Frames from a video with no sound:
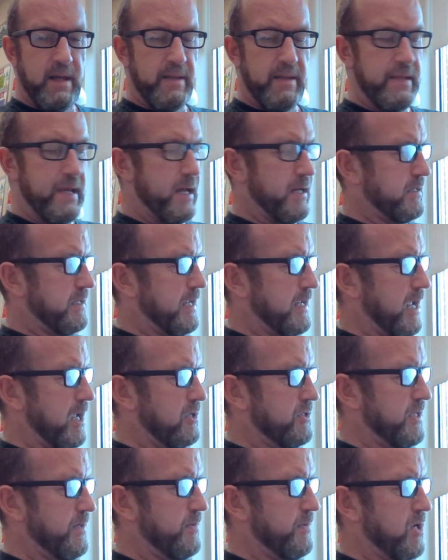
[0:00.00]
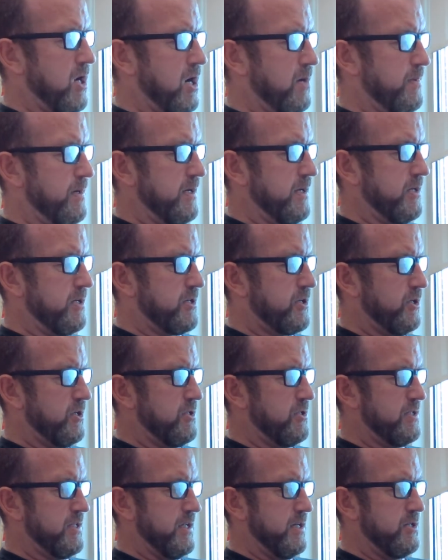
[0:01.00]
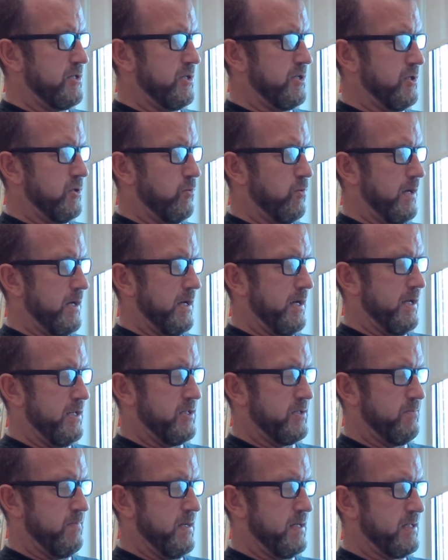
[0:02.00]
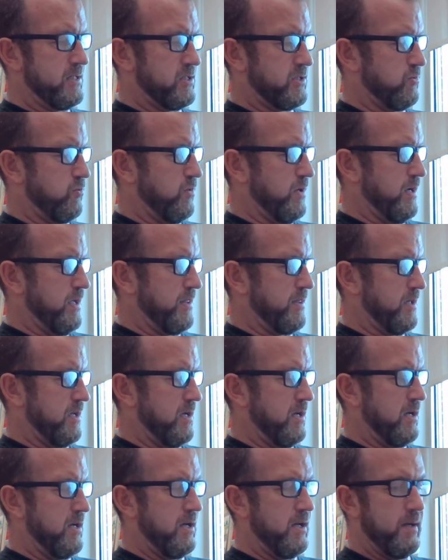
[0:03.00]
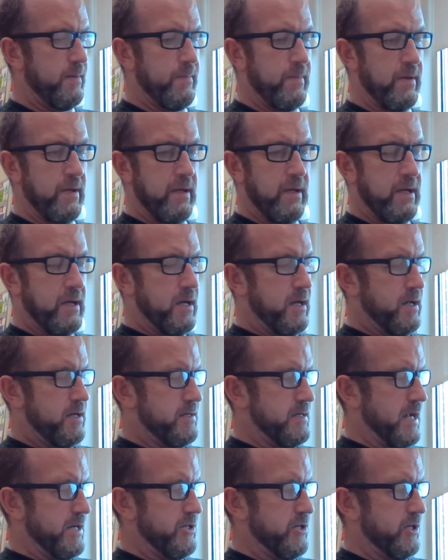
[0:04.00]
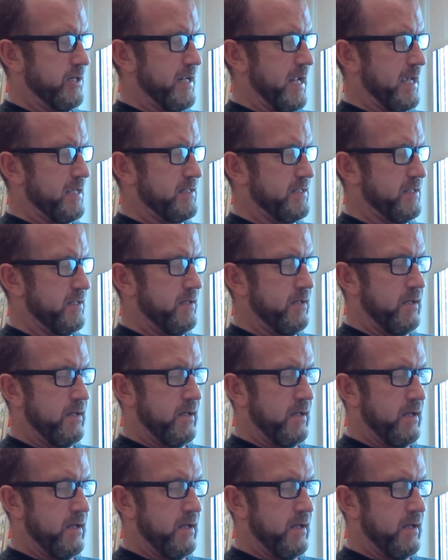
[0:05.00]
that calcium carbonate turns into when it is mixed with nitric acid.